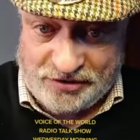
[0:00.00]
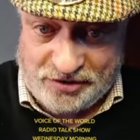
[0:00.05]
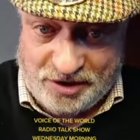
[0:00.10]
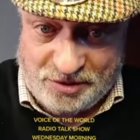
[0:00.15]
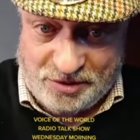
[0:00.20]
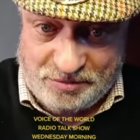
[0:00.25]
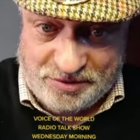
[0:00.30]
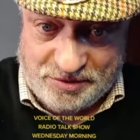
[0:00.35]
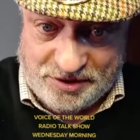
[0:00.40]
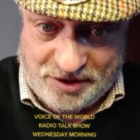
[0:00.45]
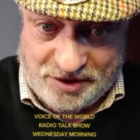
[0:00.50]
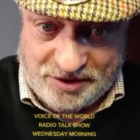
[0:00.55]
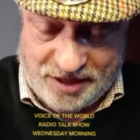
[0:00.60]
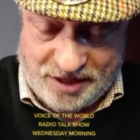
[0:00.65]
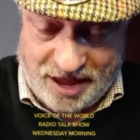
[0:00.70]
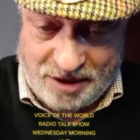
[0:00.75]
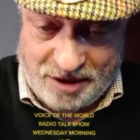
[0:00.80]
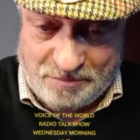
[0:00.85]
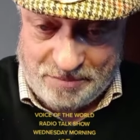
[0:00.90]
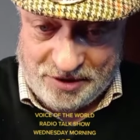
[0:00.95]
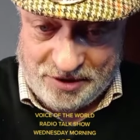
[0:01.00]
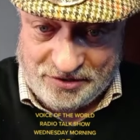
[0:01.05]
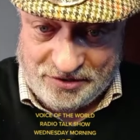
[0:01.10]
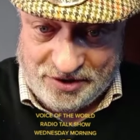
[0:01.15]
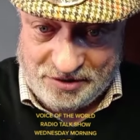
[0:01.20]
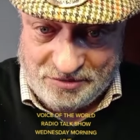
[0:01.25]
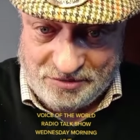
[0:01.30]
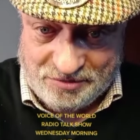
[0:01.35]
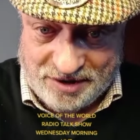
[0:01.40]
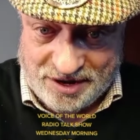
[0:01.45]
uh, we did that bit,
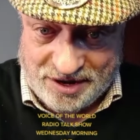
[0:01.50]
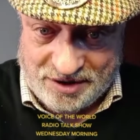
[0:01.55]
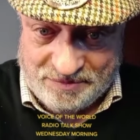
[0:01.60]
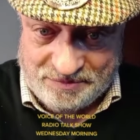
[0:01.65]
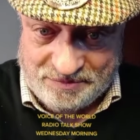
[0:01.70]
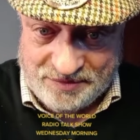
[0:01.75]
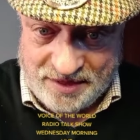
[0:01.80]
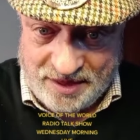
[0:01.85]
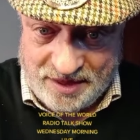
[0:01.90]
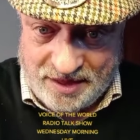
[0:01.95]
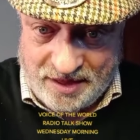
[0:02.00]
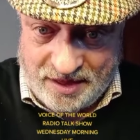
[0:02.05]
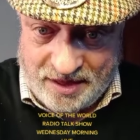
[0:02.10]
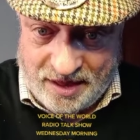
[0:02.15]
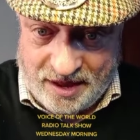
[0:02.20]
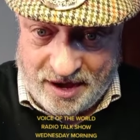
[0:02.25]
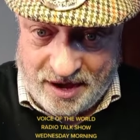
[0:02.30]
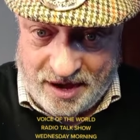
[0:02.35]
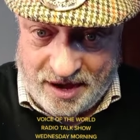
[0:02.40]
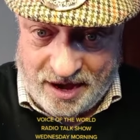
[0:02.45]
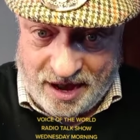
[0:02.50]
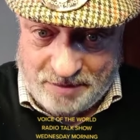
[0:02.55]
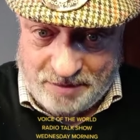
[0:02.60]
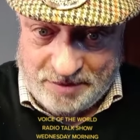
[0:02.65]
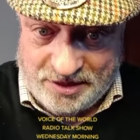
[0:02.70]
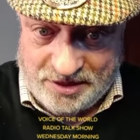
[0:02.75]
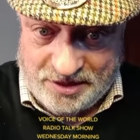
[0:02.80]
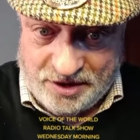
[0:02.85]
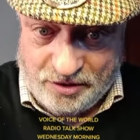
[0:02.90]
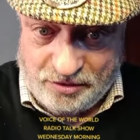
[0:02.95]
didn't we? Uh, I'm
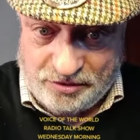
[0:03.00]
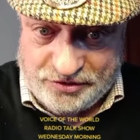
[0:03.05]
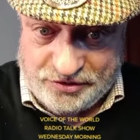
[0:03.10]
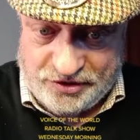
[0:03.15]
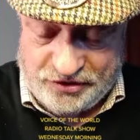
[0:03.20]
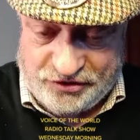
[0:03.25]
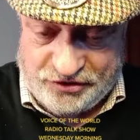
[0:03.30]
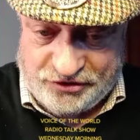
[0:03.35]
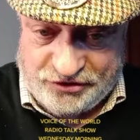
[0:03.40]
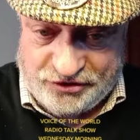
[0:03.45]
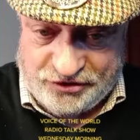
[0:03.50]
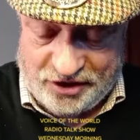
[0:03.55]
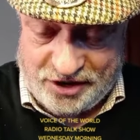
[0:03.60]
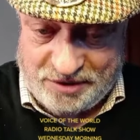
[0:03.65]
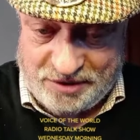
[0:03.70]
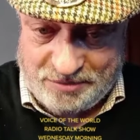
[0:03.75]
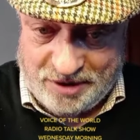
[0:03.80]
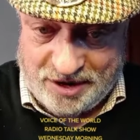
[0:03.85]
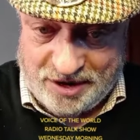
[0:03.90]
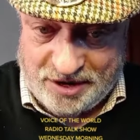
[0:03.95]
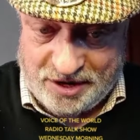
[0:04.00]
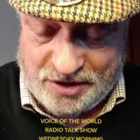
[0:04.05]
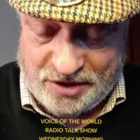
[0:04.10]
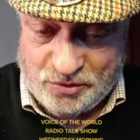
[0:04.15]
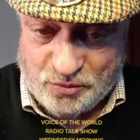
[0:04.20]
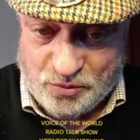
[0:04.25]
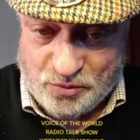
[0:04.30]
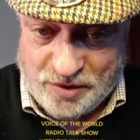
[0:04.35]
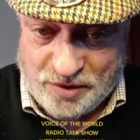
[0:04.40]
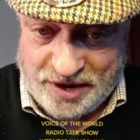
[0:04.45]
in the oldest cinema
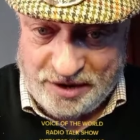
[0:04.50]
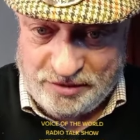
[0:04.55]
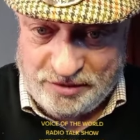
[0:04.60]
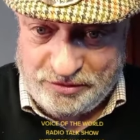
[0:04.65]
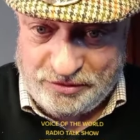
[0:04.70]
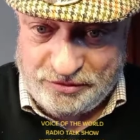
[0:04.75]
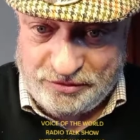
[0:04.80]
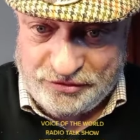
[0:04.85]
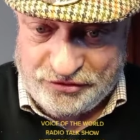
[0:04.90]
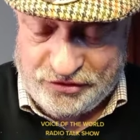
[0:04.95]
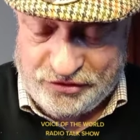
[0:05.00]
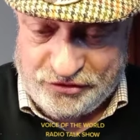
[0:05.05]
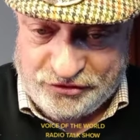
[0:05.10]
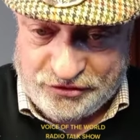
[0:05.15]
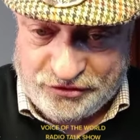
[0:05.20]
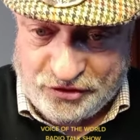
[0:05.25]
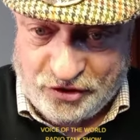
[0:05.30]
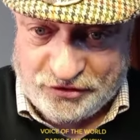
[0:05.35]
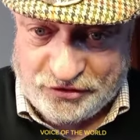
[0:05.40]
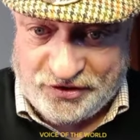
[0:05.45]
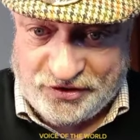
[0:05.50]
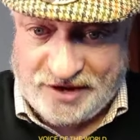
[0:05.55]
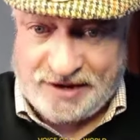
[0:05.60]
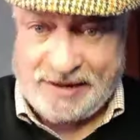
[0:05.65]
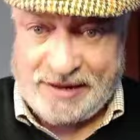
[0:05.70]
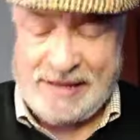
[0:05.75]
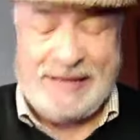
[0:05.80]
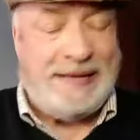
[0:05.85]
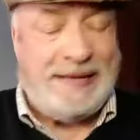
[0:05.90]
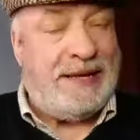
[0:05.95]
in Wales,
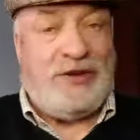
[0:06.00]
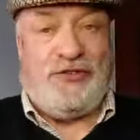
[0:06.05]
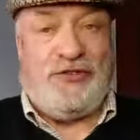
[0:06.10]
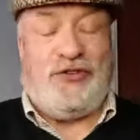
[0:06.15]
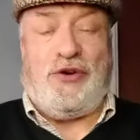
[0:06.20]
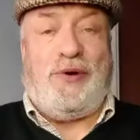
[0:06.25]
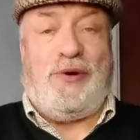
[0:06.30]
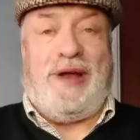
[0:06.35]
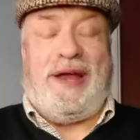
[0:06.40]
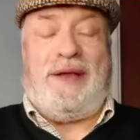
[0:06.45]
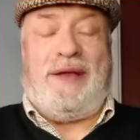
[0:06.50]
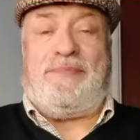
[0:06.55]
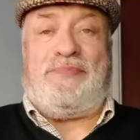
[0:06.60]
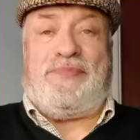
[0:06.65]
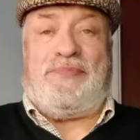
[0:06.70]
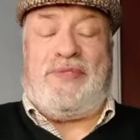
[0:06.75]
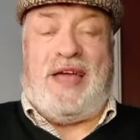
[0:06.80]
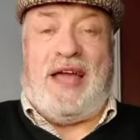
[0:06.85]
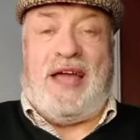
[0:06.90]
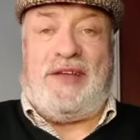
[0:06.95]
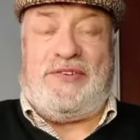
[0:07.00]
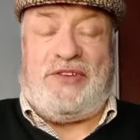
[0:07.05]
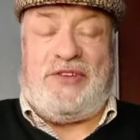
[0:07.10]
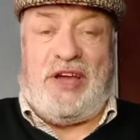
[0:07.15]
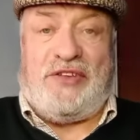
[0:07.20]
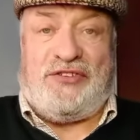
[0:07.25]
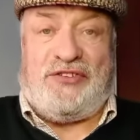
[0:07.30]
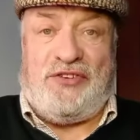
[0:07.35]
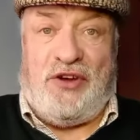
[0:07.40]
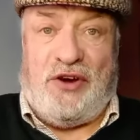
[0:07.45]
Scotty. Joey, that
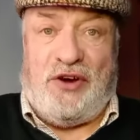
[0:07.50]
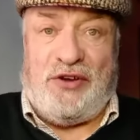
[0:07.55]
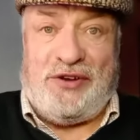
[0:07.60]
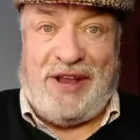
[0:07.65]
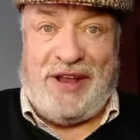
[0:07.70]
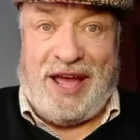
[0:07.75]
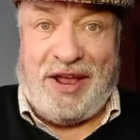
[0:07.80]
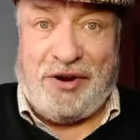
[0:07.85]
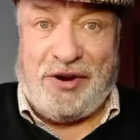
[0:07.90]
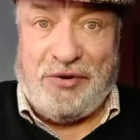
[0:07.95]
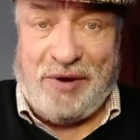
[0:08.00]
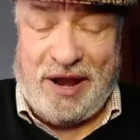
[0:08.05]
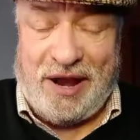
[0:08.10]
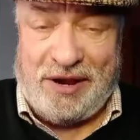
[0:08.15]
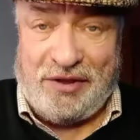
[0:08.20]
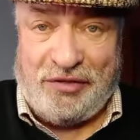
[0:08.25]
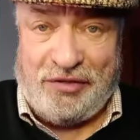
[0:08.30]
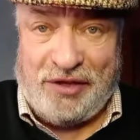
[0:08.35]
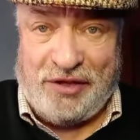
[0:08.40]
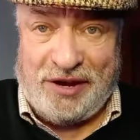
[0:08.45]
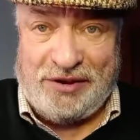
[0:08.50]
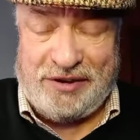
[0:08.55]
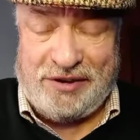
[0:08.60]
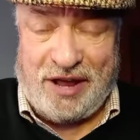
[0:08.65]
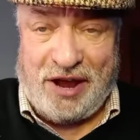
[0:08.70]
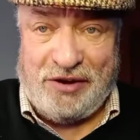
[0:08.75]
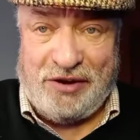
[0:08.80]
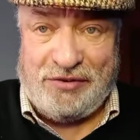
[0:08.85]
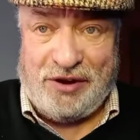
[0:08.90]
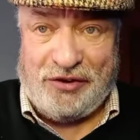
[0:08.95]
does not narrow anything
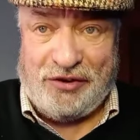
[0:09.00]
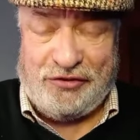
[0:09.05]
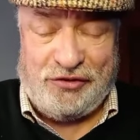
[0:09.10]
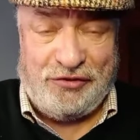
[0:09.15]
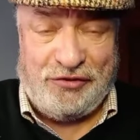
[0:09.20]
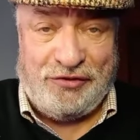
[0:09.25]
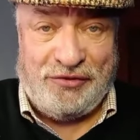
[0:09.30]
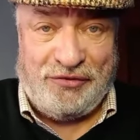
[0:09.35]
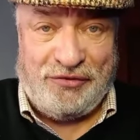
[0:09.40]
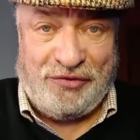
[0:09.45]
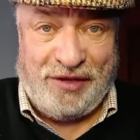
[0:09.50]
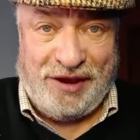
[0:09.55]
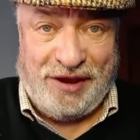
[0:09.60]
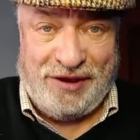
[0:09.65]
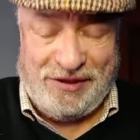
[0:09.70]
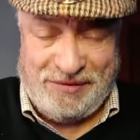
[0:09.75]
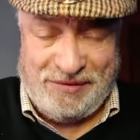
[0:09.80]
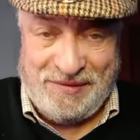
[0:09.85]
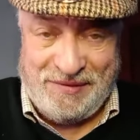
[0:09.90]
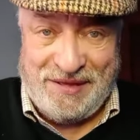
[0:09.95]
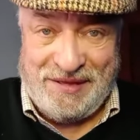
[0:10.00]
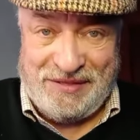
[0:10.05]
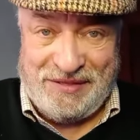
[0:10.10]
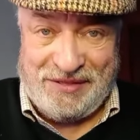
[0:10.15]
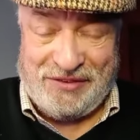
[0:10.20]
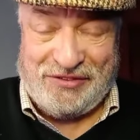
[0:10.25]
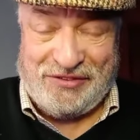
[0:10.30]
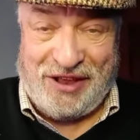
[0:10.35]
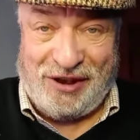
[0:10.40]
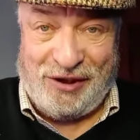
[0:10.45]
down, I shouldn't think.
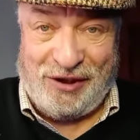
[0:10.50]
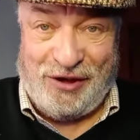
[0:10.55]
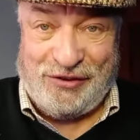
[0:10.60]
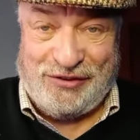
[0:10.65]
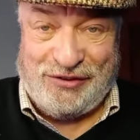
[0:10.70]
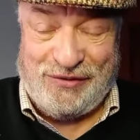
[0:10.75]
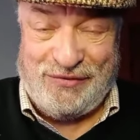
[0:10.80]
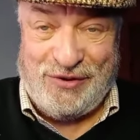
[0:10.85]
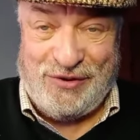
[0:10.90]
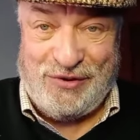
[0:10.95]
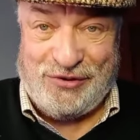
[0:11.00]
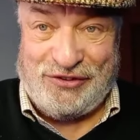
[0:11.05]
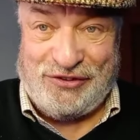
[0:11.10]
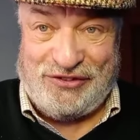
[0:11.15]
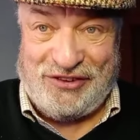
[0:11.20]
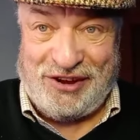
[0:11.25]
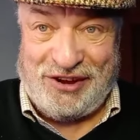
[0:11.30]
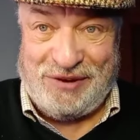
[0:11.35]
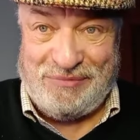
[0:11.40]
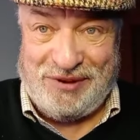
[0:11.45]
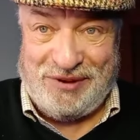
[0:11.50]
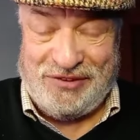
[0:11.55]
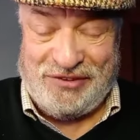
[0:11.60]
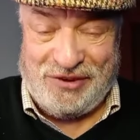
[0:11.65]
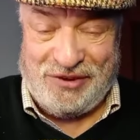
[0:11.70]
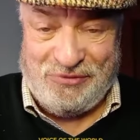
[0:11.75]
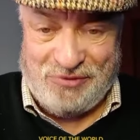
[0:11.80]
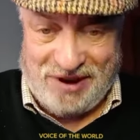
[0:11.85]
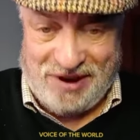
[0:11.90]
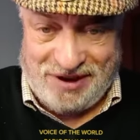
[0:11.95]
There's a lot of old cinemas
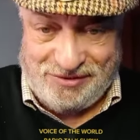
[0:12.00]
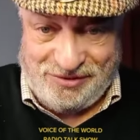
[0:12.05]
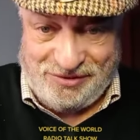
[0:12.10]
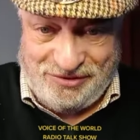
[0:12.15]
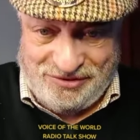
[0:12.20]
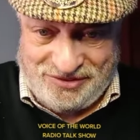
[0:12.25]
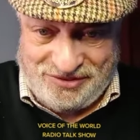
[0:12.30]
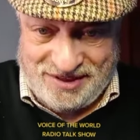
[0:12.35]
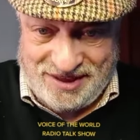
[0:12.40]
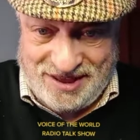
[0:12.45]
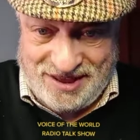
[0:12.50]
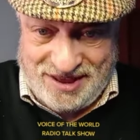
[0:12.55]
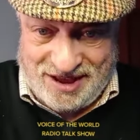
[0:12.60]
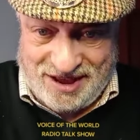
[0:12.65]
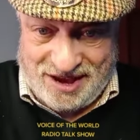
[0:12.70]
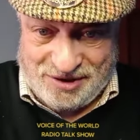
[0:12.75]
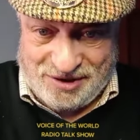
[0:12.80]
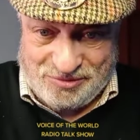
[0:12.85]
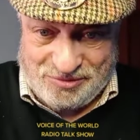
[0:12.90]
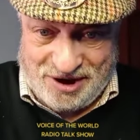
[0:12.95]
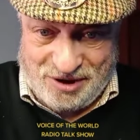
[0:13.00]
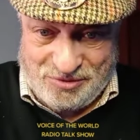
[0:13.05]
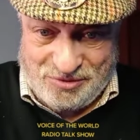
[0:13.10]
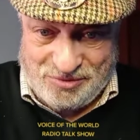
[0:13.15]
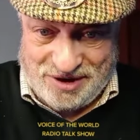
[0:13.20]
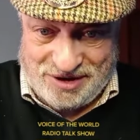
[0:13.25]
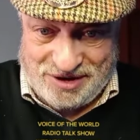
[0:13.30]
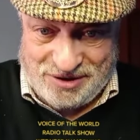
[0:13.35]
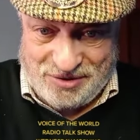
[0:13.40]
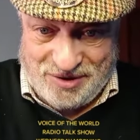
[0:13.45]
in Wales, and well,
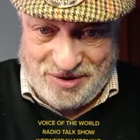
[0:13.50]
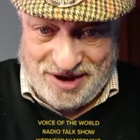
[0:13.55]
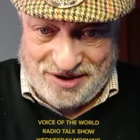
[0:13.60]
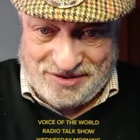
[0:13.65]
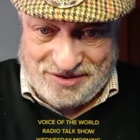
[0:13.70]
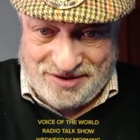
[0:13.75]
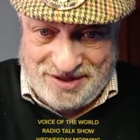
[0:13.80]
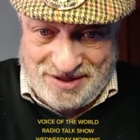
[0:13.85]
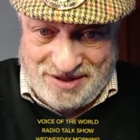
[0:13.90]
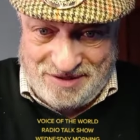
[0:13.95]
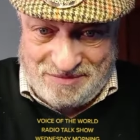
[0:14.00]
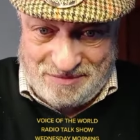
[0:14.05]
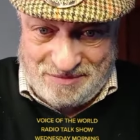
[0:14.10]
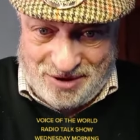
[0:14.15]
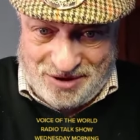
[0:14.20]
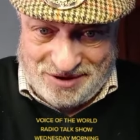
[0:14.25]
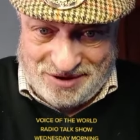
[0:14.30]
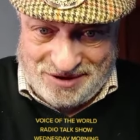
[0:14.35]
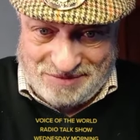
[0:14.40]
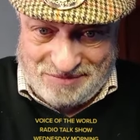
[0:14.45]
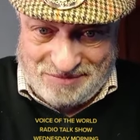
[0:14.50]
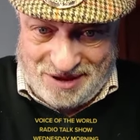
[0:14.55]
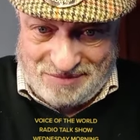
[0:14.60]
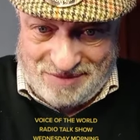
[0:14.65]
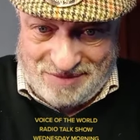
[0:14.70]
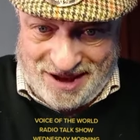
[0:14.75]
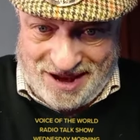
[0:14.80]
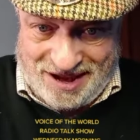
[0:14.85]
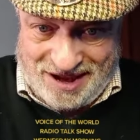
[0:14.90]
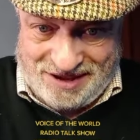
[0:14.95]
we know it. Morning, my
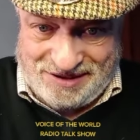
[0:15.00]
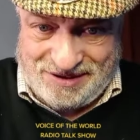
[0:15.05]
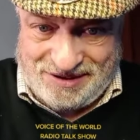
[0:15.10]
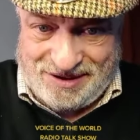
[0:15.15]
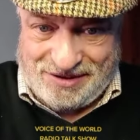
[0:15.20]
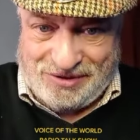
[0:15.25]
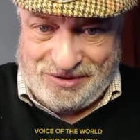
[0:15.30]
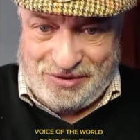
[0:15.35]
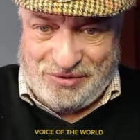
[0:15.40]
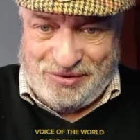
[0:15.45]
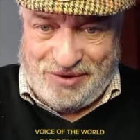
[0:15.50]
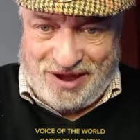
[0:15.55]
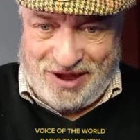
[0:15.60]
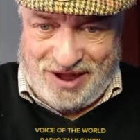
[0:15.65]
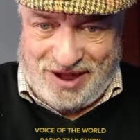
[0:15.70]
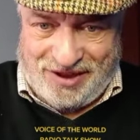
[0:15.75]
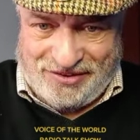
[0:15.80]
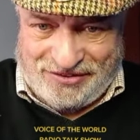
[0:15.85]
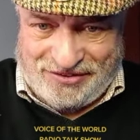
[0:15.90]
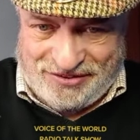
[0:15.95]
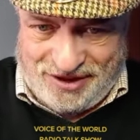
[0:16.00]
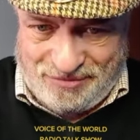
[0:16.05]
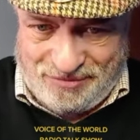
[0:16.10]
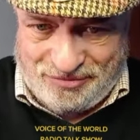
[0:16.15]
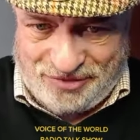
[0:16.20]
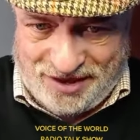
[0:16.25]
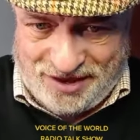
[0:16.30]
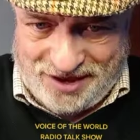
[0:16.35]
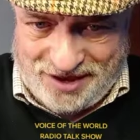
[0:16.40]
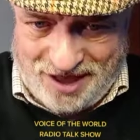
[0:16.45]
man. You are
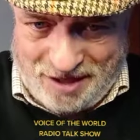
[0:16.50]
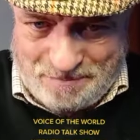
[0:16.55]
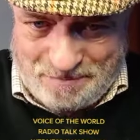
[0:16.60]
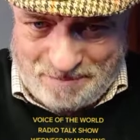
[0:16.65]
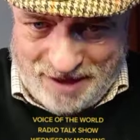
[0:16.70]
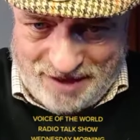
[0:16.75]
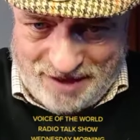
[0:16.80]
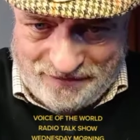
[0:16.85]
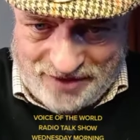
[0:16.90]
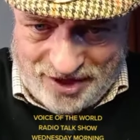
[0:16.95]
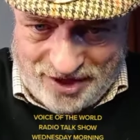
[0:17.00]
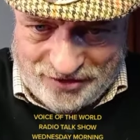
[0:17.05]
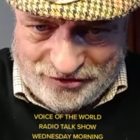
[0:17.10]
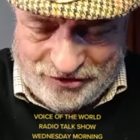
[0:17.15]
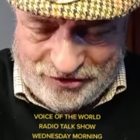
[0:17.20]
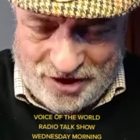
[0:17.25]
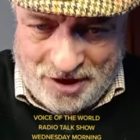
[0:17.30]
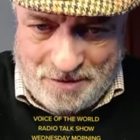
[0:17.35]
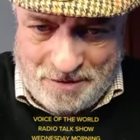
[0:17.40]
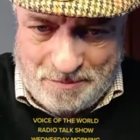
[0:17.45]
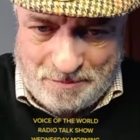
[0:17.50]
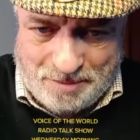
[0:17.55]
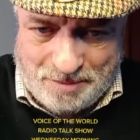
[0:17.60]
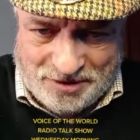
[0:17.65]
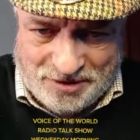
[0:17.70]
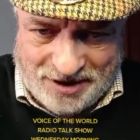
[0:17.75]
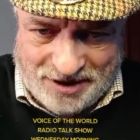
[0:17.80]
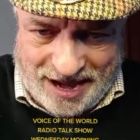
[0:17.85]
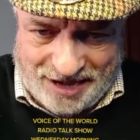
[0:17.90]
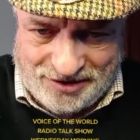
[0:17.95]
something above us,
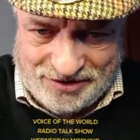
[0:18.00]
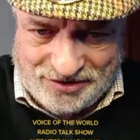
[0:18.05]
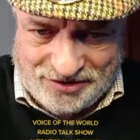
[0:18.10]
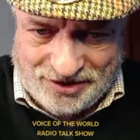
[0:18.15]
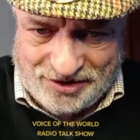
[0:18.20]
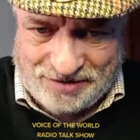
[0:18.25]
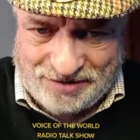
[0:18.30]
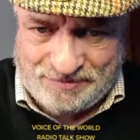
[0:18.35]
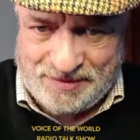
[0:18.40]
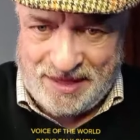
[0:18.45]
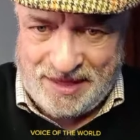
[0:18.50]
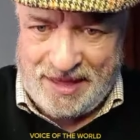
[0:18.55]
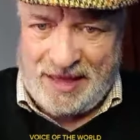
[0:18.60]
Brandon.